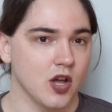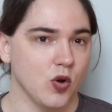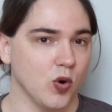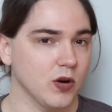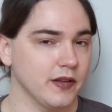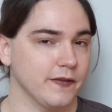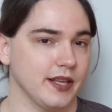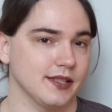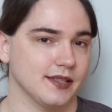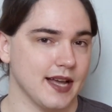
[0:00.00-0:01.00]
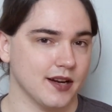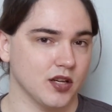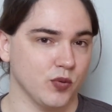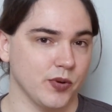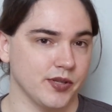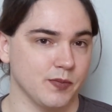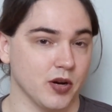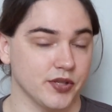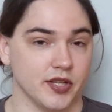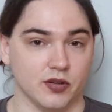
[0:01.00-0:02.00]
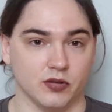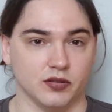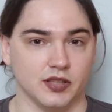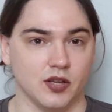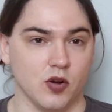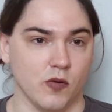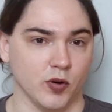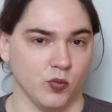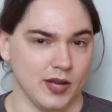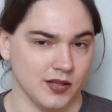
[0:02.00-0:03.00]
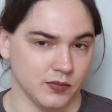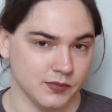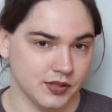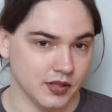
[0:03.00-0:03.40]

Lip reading: or if a stacker was particularly overwhelmed.